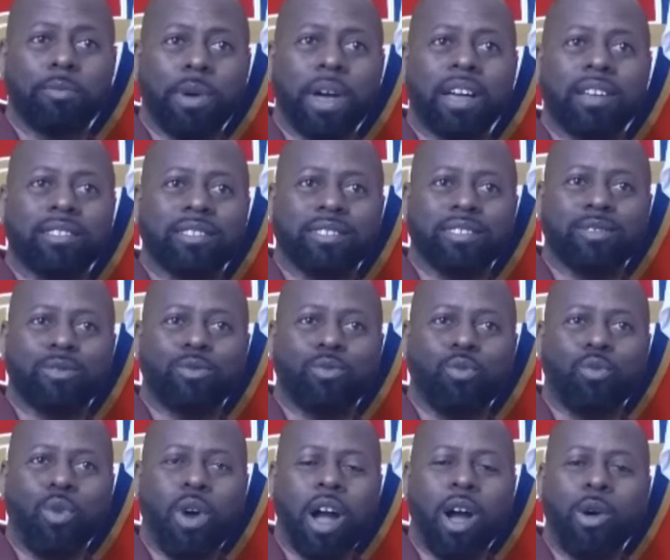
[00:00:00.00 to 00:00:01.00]
But
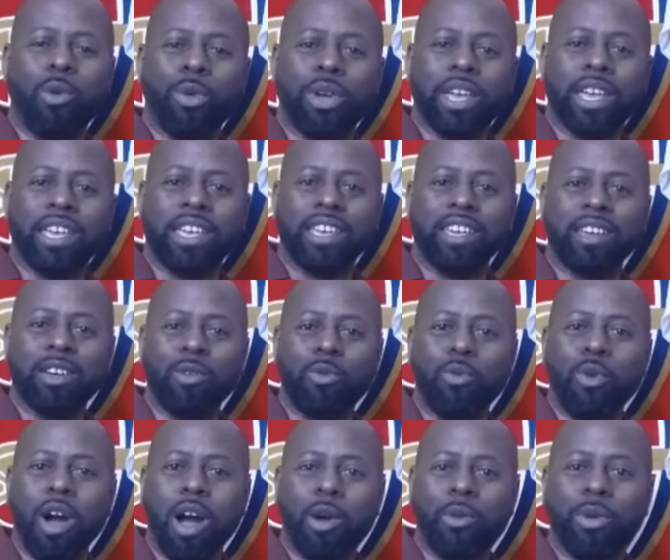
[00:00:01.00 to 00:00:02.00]
while we're here,
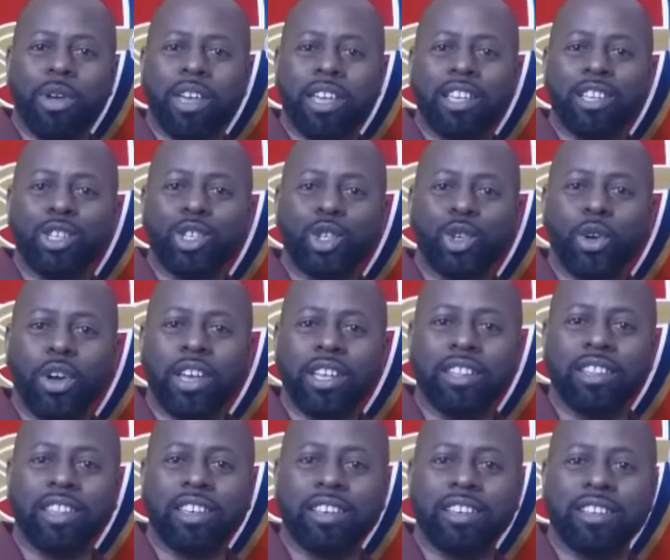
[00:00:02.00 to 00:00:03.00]
while we're
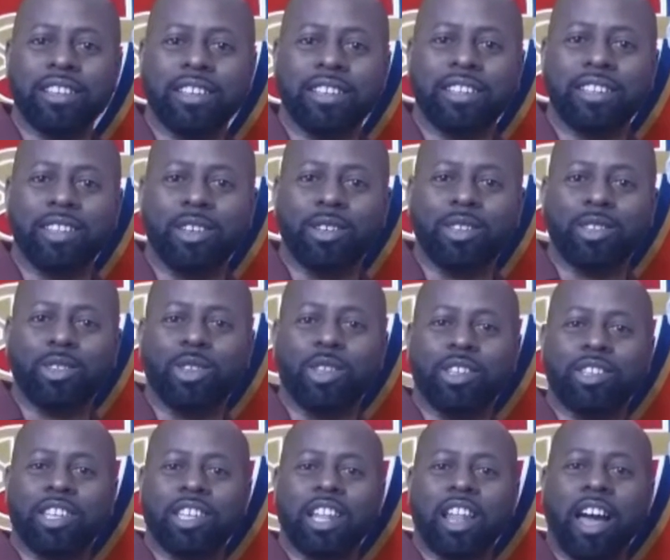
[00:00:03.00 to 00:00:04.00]
enjoying the
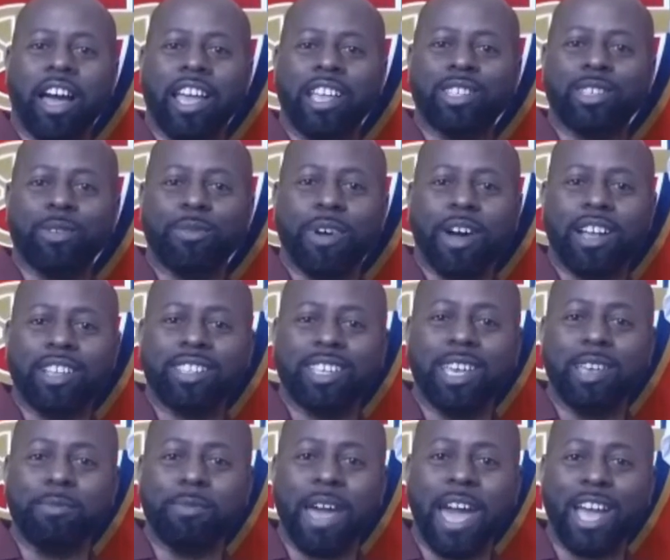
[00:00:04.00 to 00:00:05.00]
delights of our
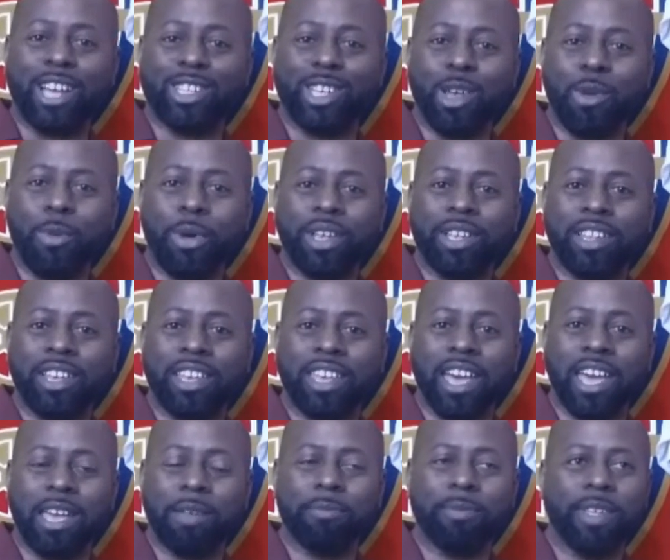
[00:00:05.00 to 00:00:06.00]
team actually winning the
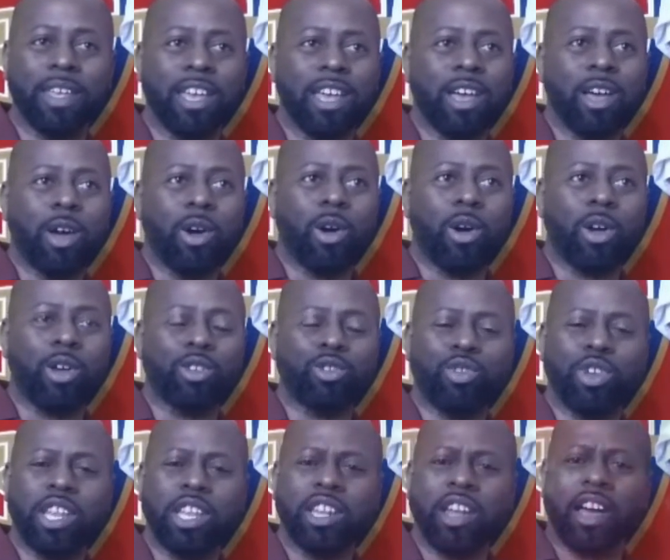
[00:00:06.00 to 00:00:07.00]
game, it
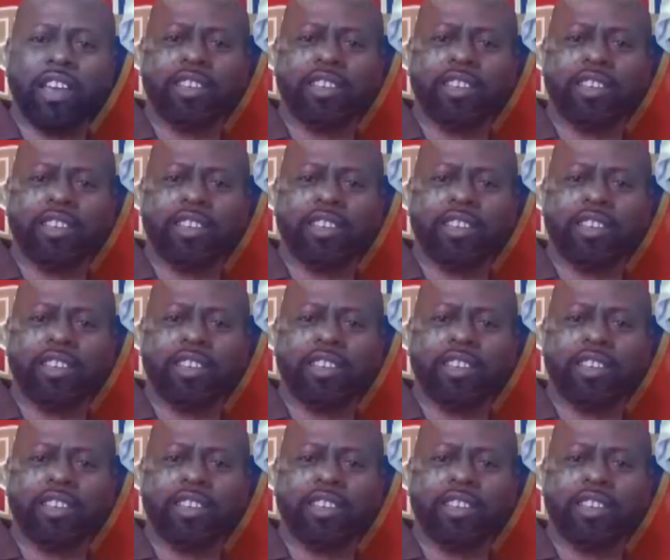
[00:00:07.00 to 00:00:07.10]
was really